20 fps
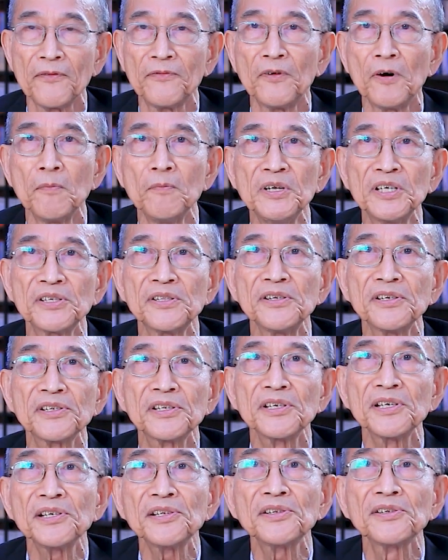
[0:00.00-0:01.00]
for
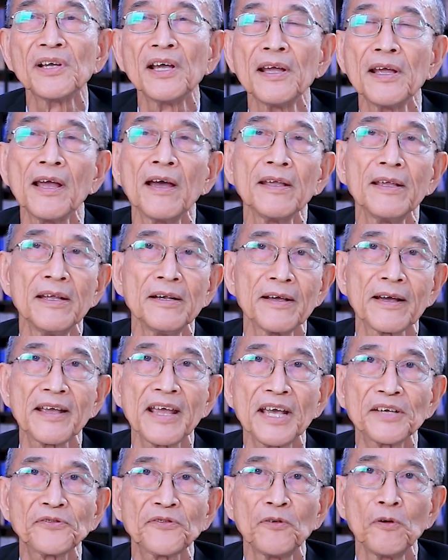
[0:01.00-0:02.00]
businesses in the
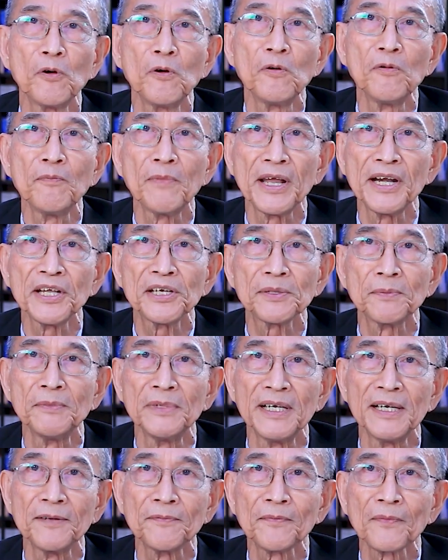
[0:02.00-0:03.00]
cash flow
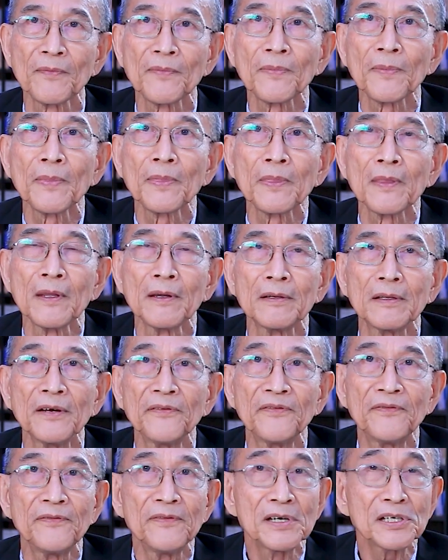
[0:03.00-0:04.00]
management. The
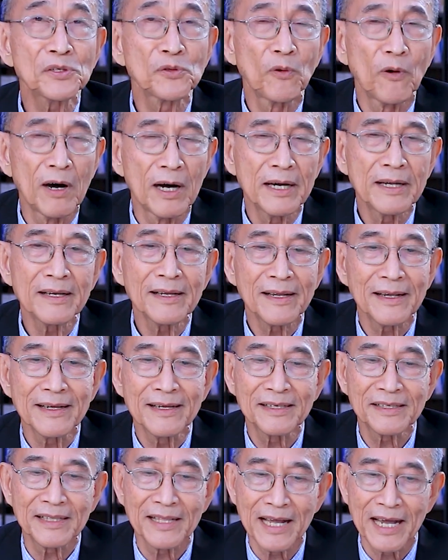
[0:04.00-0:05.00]
first one
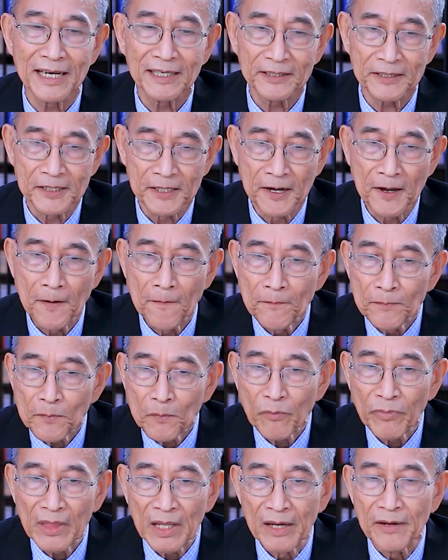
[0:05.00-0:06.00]
is that
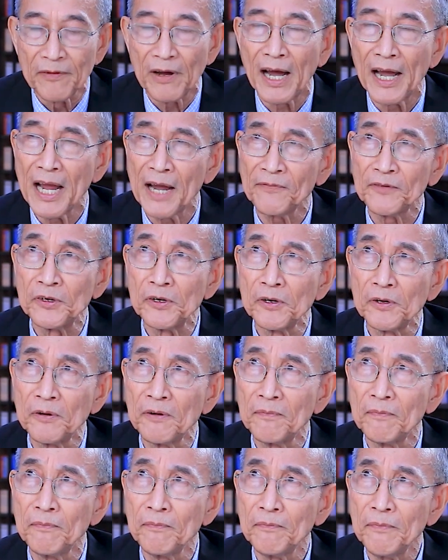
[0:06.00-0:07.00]
I have
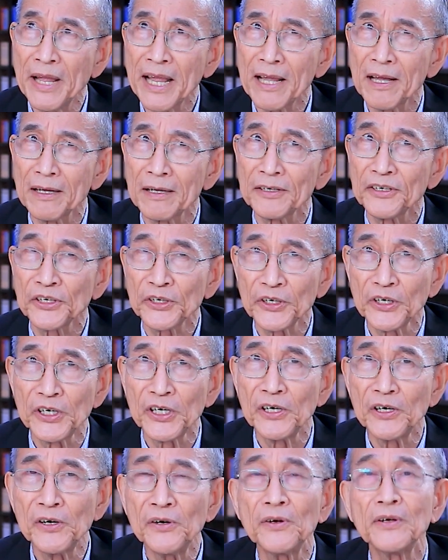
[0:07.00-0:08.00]
to make
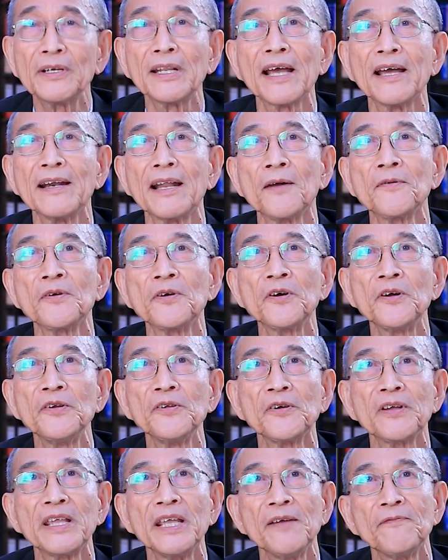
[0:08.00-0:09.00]
sure that I'm going
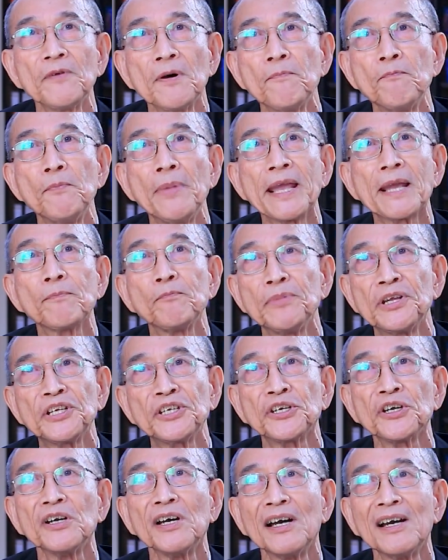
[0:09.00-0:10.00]
to give a big
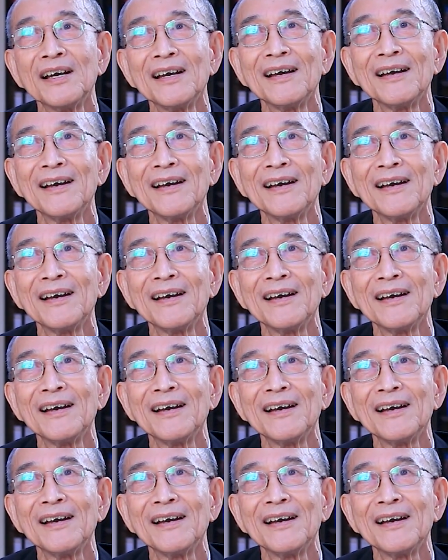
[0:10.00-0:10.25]
picture.